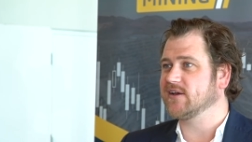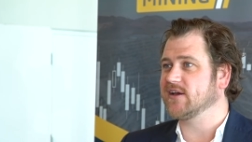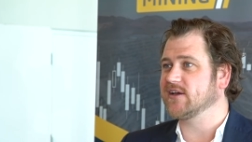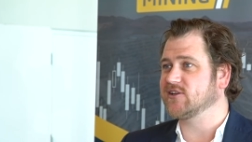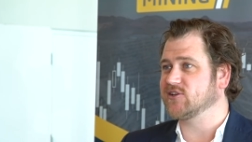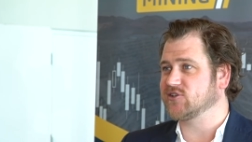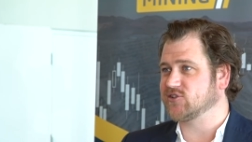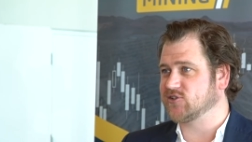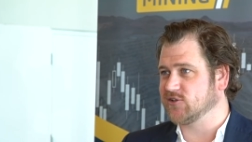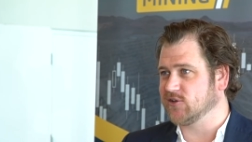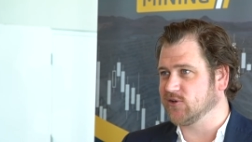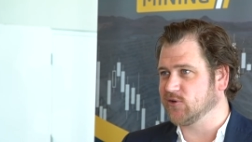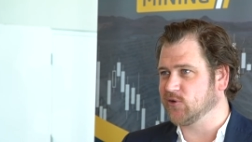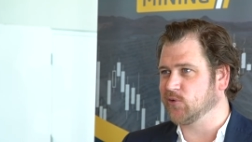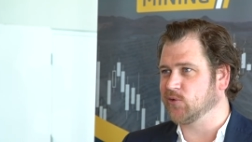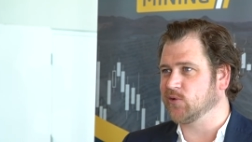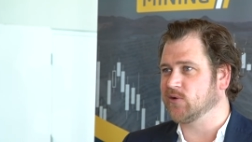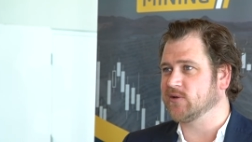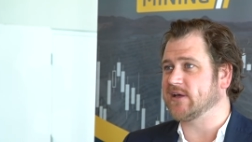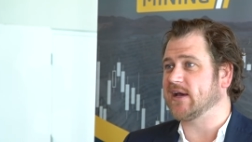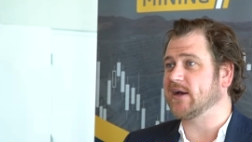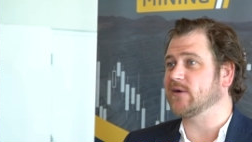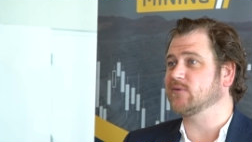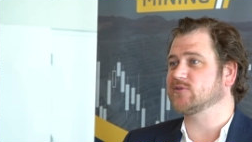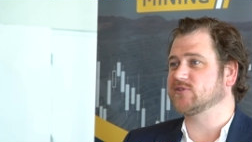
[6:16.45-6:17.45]
additional
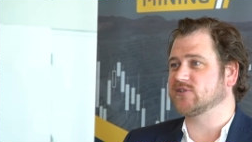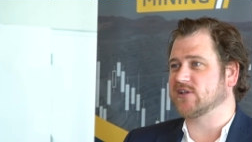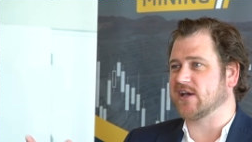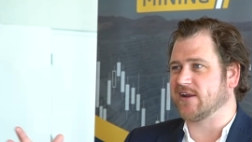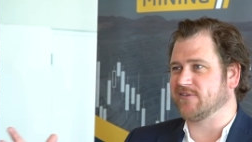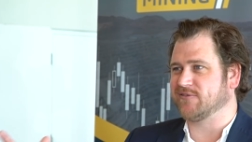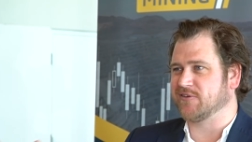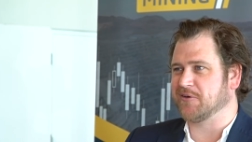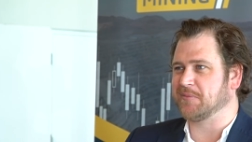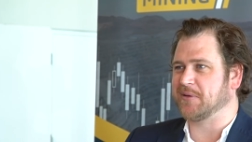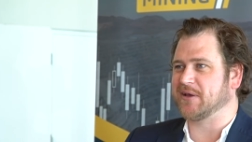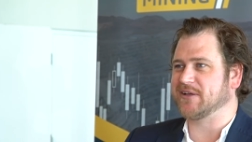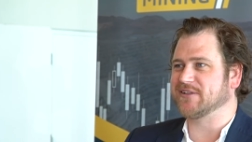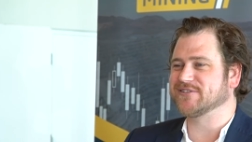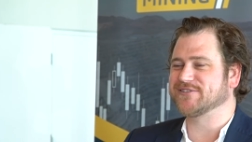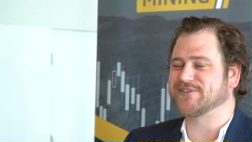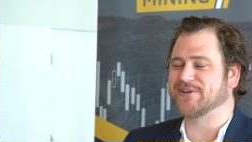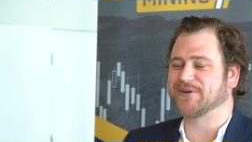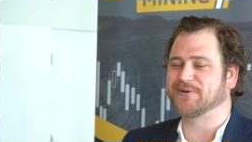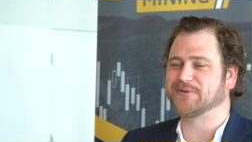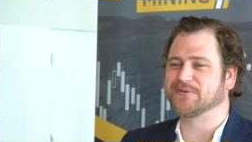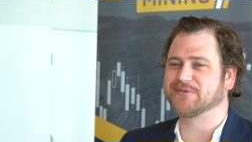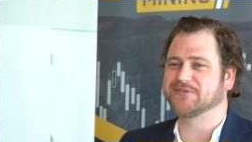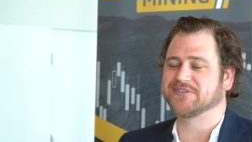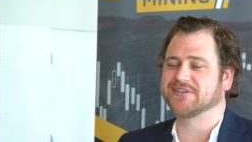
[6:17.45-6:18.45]
gold outside of our main
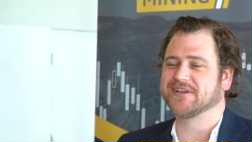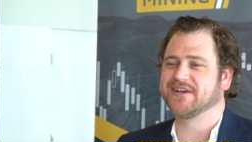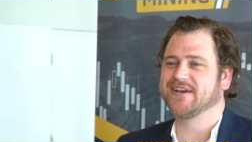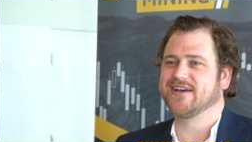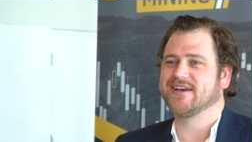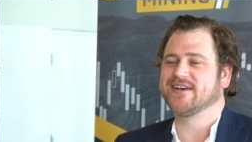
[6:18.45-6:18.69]
zones.